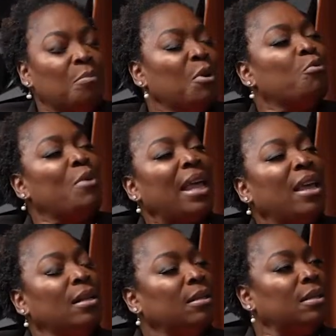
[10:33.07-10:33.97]

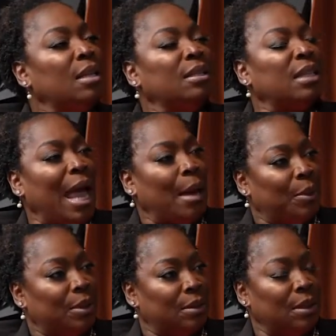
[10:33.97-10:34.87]
miraculous things
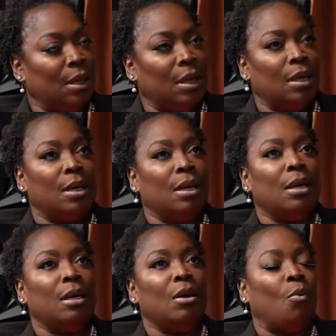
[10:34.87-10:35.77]
happen
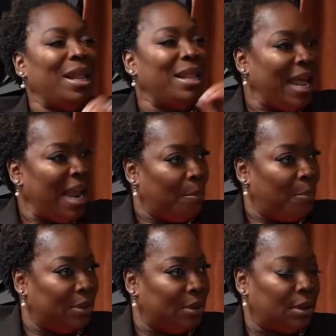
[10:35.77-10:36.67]
when that
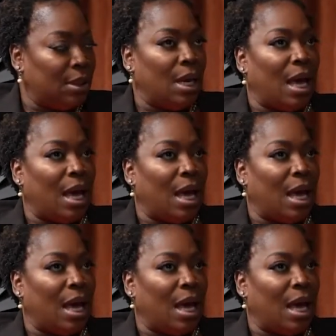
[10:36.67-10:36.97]
happens.